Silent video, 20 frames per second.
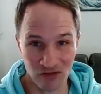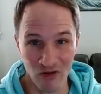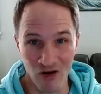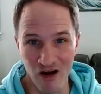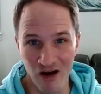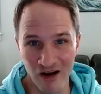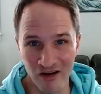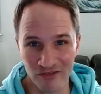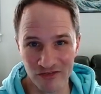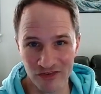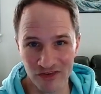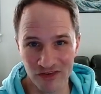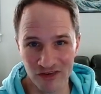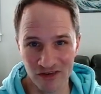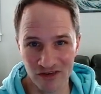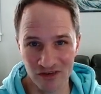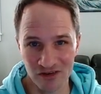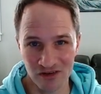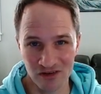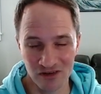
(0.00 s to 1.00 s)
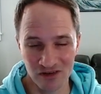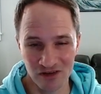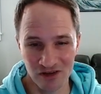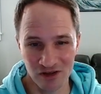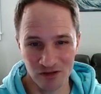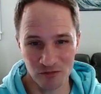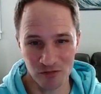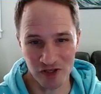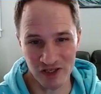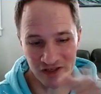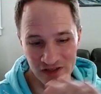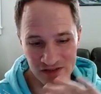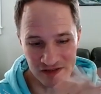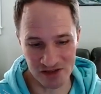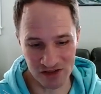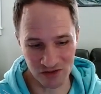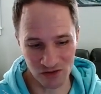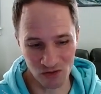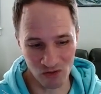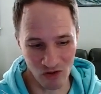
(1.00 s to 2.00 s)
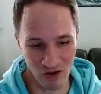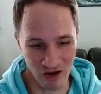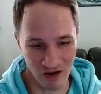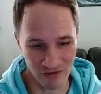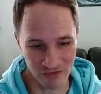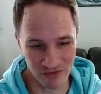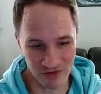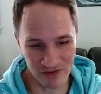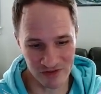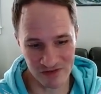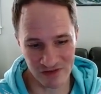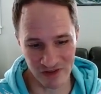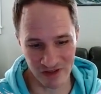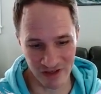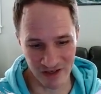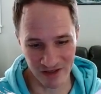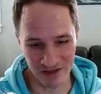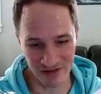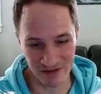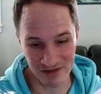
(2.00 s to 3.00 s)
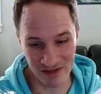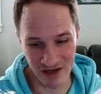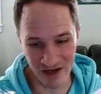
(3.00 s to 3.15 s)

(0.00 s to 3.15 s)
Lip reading: loft, because the loft is like